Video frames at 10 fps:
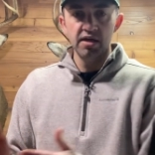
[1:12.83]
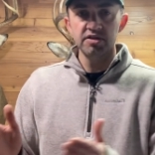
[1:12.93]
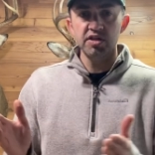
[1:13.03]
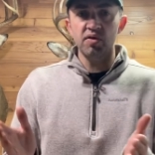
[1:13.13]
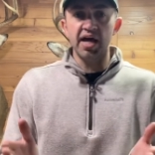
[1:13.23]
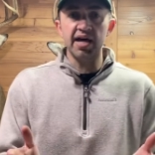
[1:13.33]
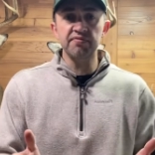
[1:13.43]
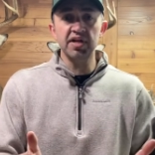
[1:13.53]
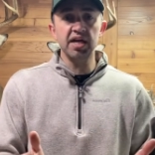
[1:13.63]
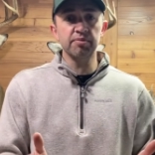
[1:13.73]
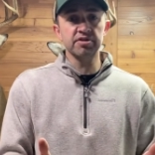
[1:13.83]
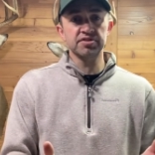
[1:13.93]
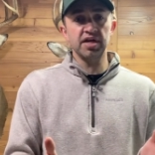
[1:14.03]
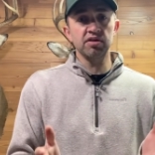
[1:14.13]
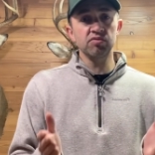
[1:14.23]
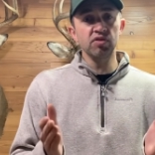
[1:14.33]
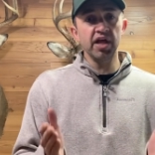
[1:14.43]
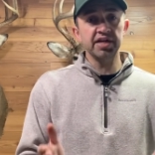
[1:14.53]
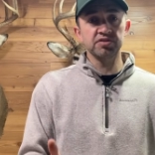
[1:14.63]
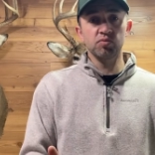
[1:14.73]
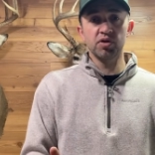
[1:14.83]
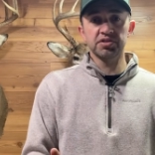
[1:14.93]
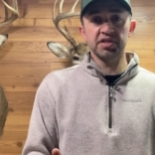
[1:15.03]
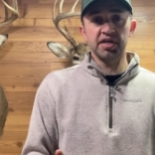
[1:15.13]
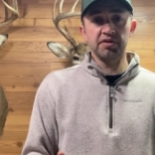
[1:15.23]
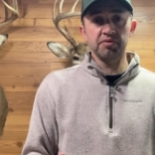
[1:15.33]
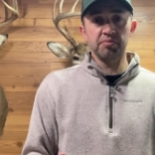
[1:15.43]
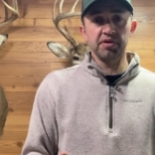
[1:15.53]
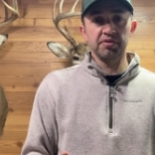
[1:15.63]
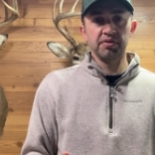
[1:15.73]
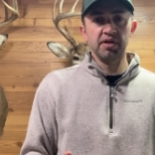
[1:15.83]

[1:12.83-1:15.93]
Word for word: Do you have neighbors that you'd like to work together with,